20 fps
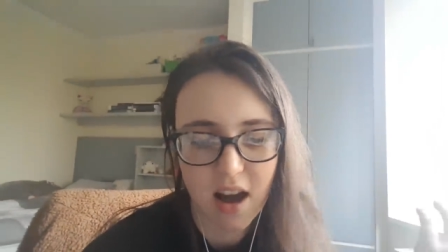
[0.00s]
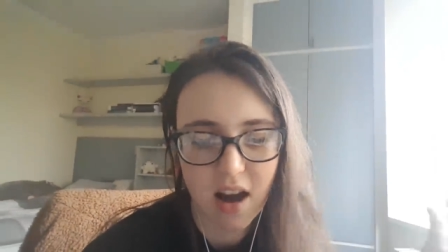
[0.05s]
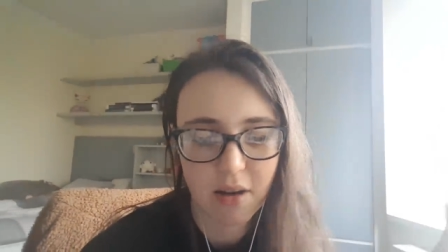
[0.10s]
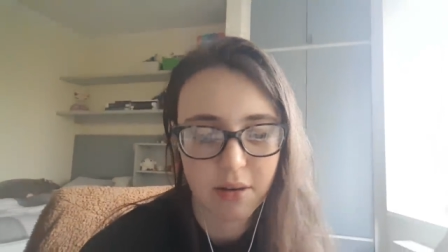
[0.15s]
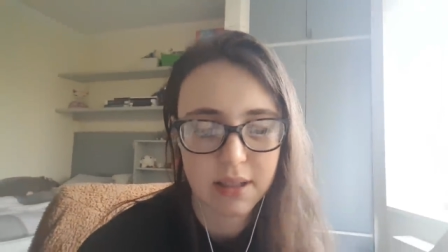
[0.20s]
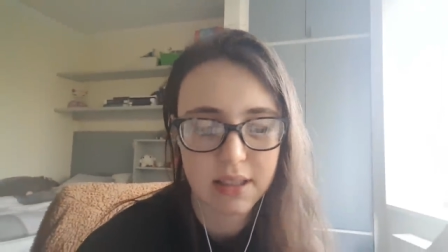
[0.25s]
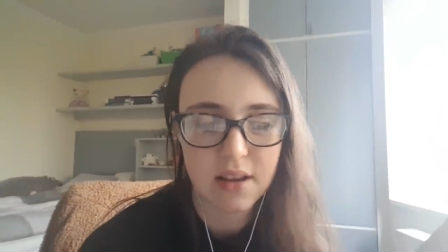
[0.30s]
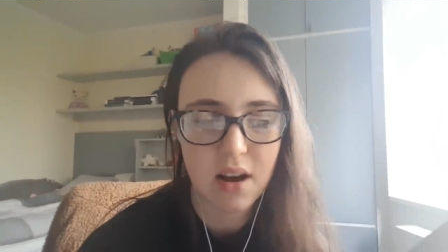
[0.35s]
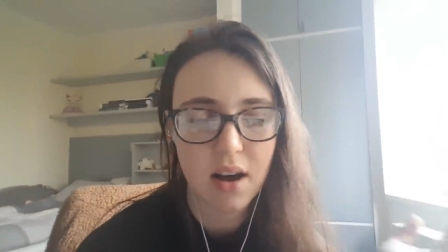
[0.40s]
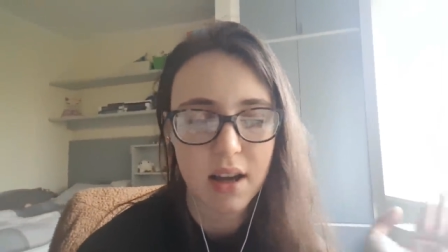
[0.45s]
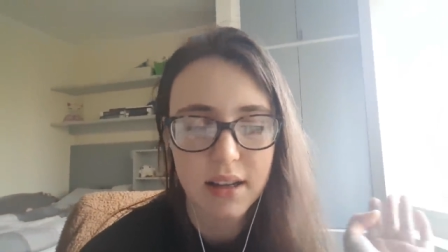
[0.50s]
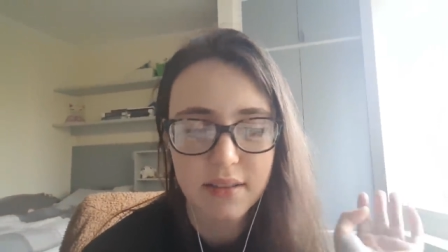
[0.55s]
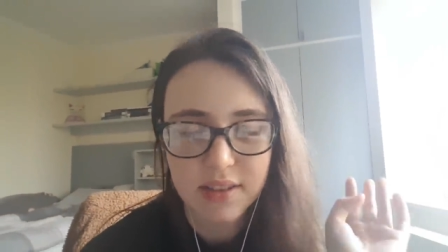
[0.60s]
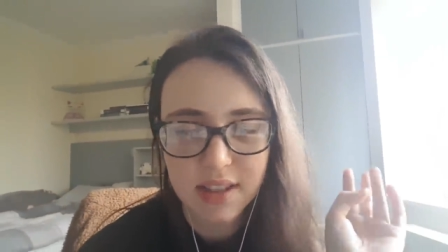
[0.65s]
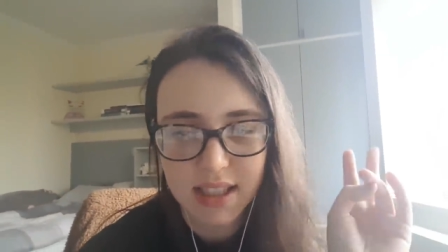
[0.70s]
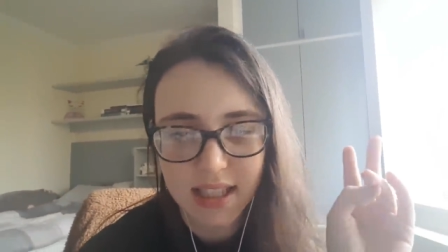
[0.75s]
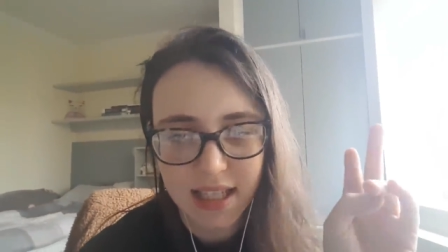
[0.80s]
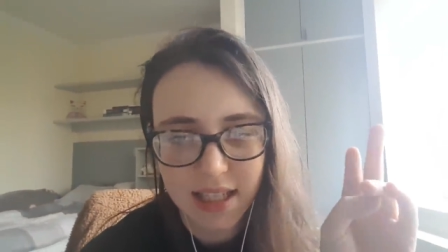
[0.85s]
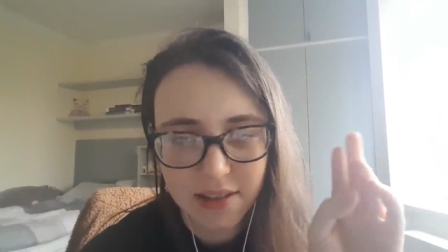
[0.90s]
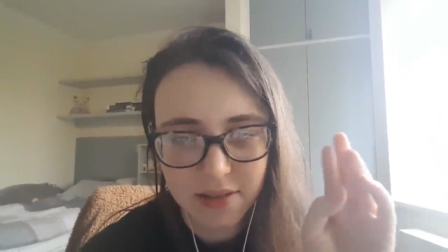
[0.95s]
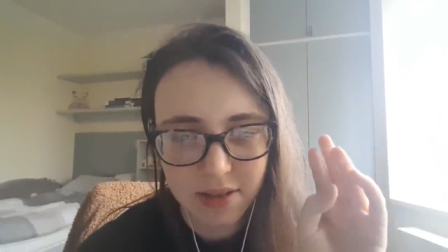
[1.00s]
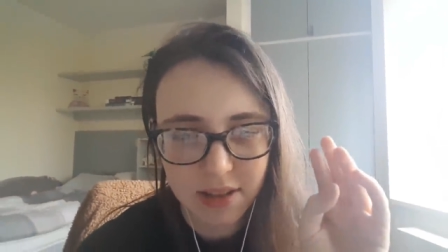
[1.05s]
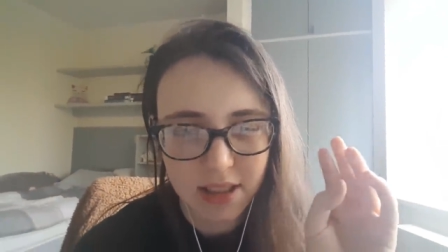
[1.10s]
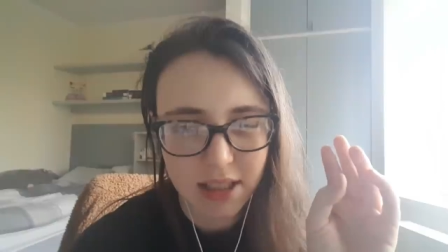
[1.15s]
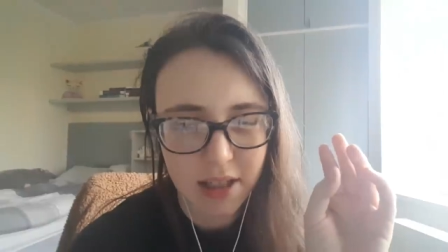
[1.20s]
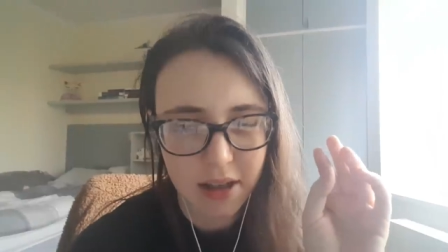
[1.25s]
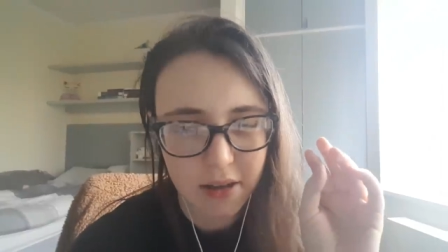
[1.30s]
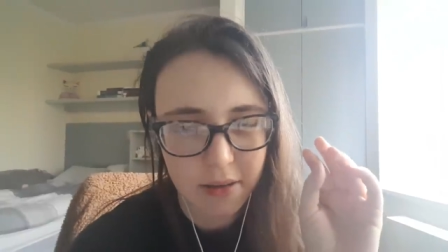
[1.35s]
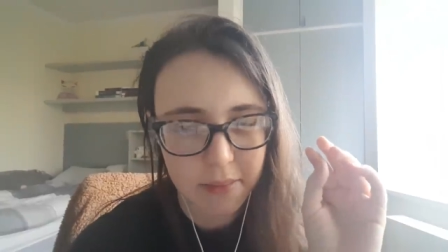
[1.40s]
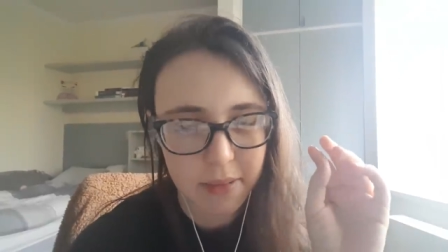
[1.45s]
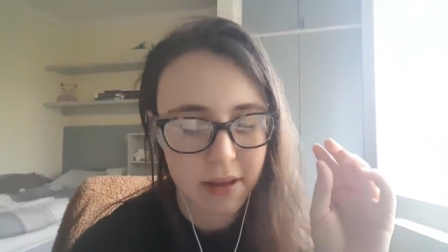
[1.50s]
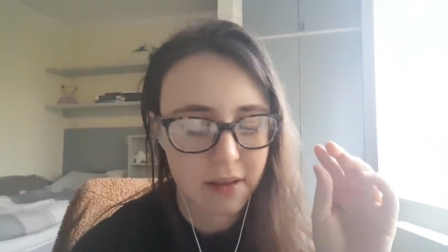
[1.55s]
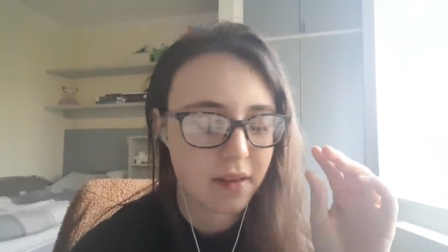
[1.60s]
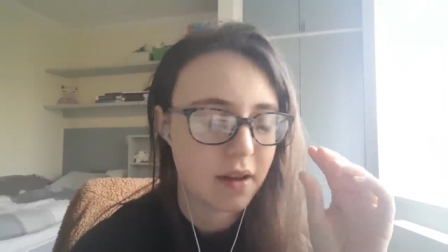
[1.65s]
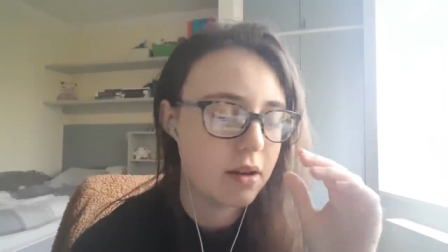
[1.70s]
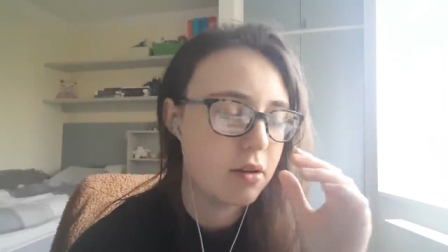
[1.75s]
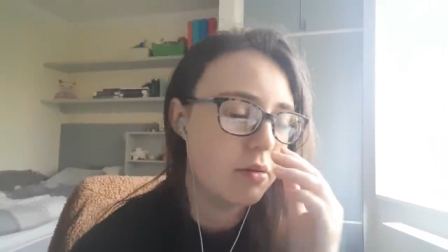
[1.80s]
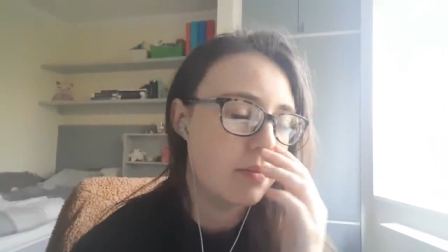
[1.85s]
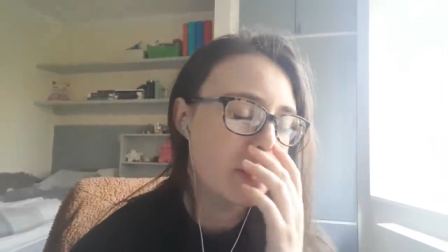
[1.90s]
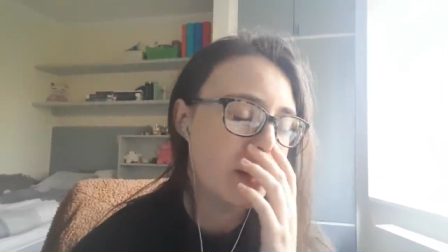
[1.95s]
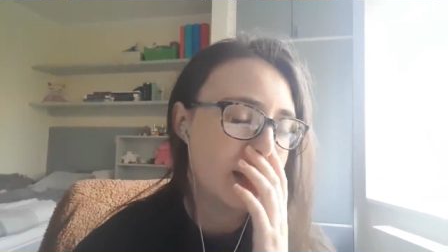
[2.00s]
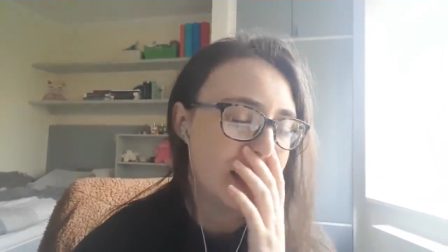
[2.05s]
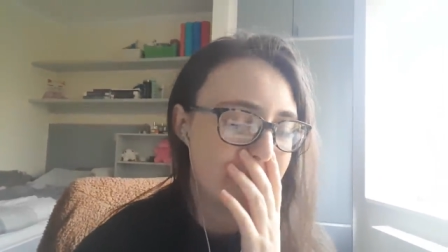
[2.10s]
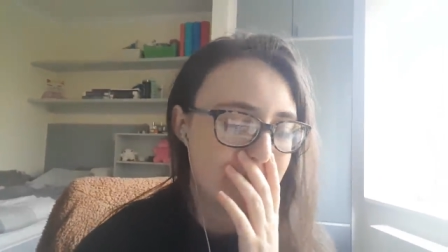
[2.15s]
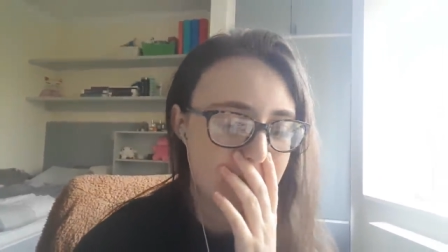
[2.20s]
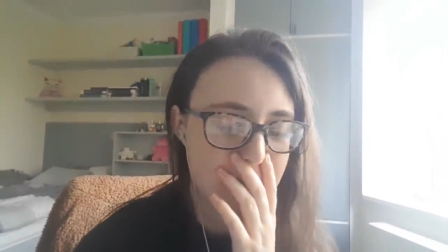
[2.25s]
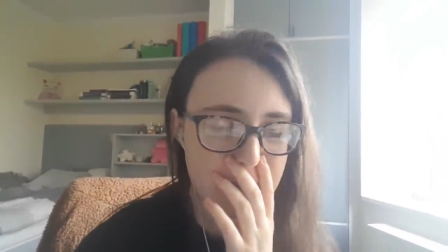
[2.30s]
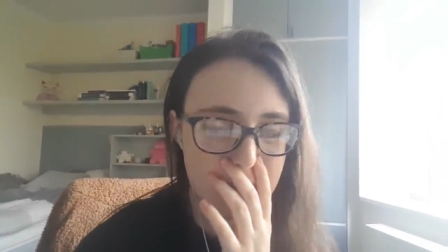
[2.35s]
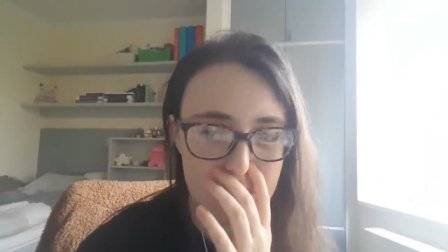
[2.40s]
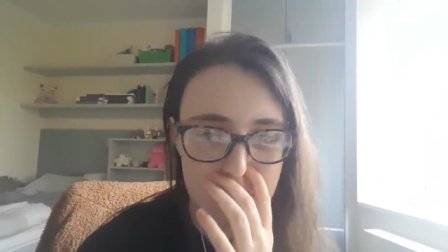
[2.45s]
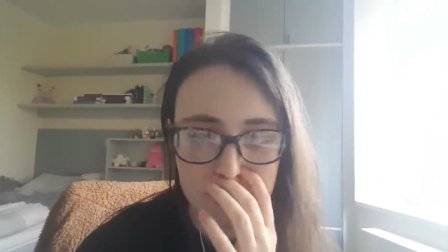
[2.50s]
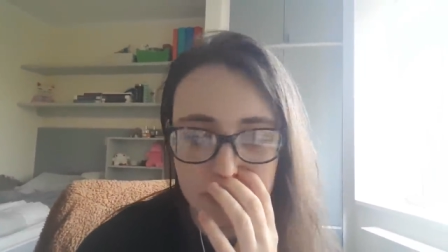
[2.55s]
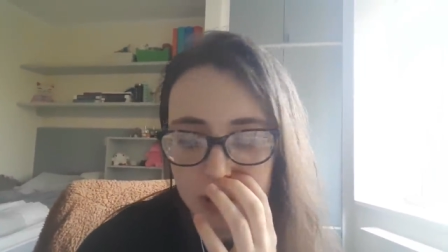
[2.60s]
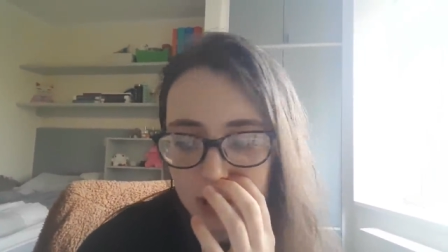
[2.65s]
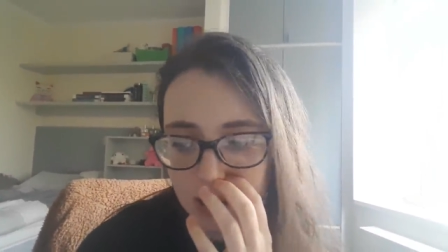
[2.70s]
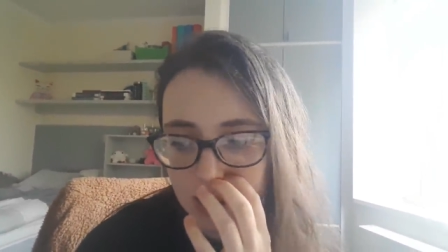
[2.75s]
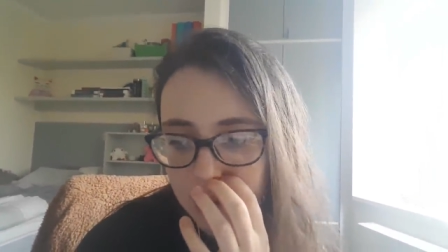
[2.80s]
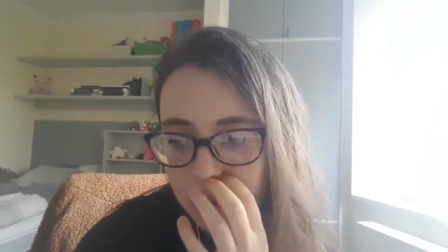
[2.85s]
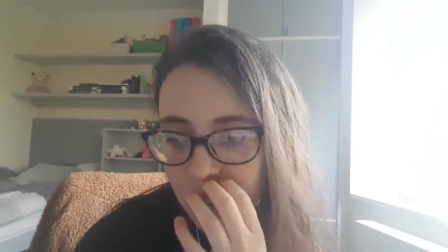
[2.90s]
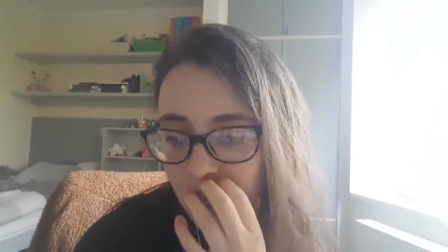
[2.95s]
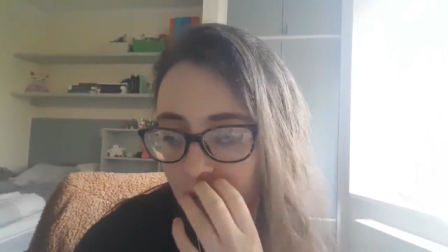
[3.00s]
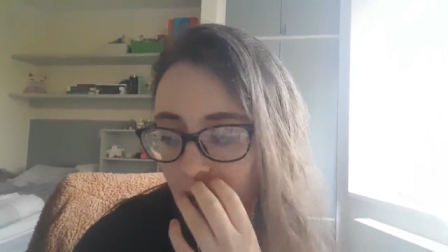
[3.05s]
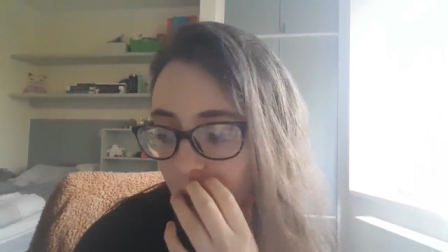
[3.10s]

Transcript: I was kind of secretly hoping that it would be cancelled because